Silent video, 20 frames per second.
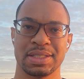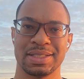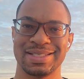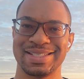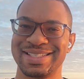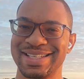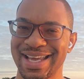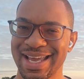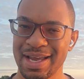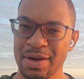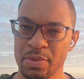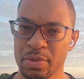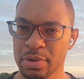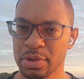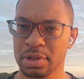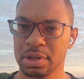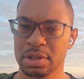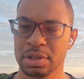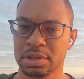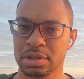today we're
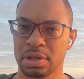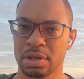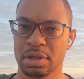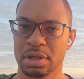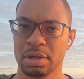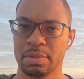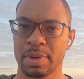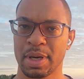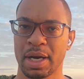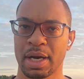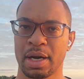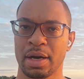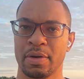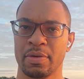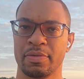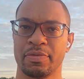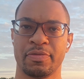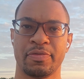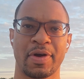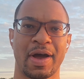going to talk
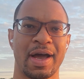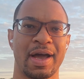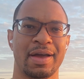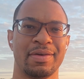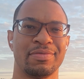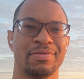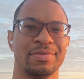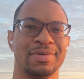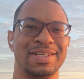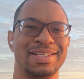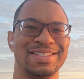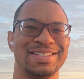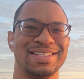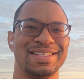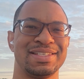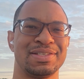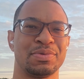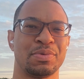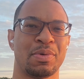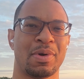about five
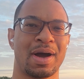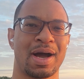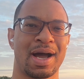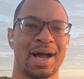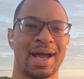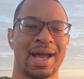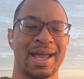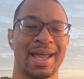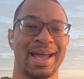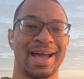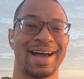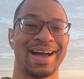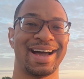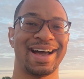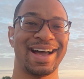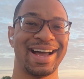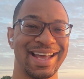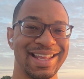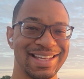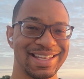reasons why
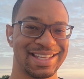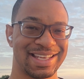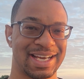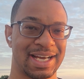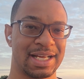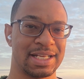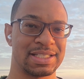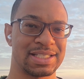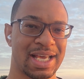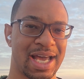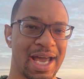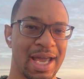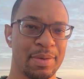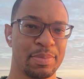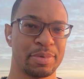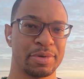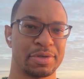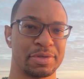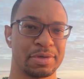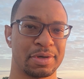Hyliion's
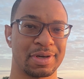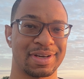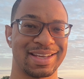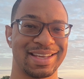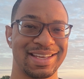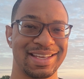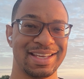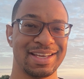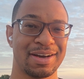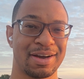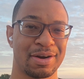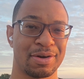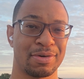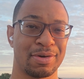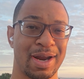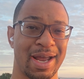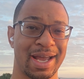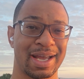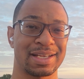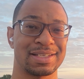Hypertruck
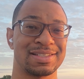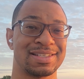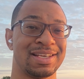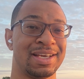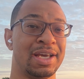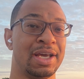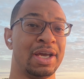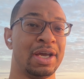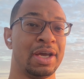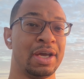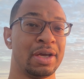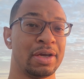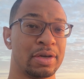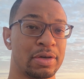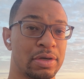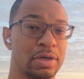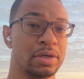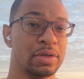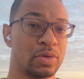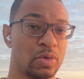ERX
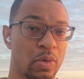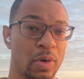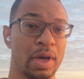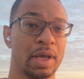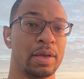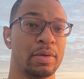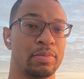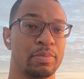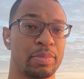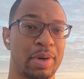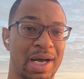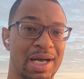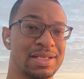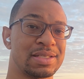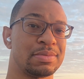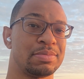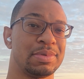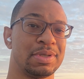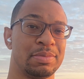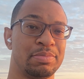could quite
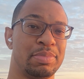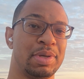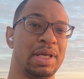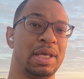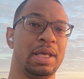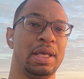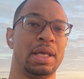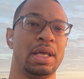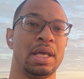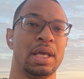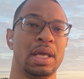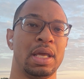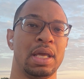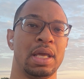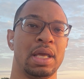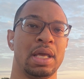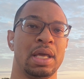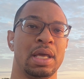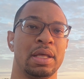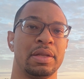possibly be
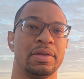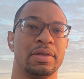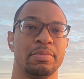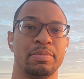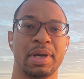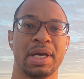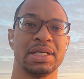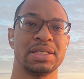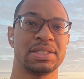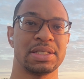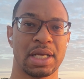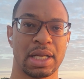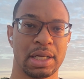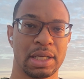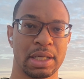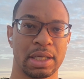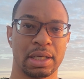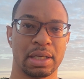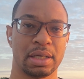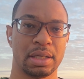the
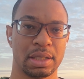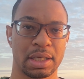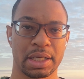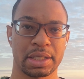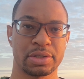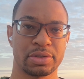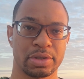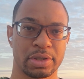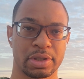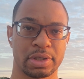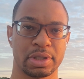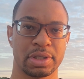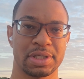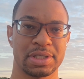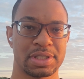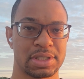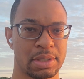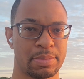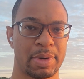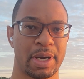best-selling electric
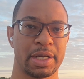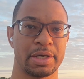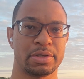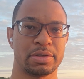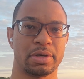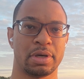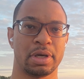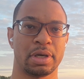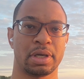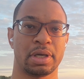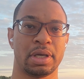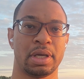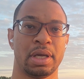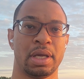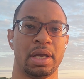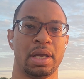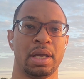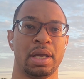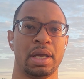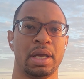semi-truck
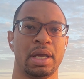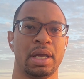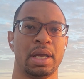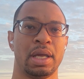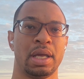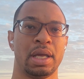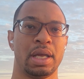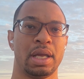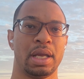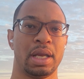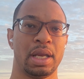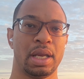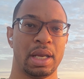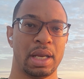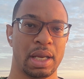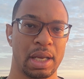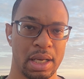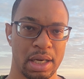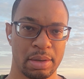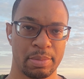
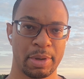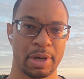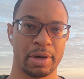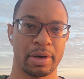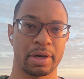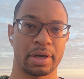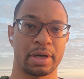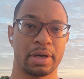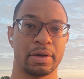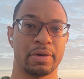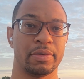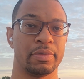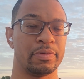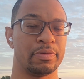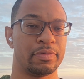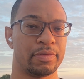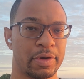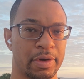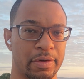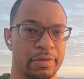in America
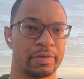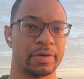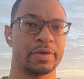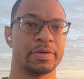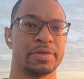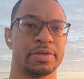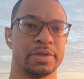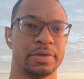very, very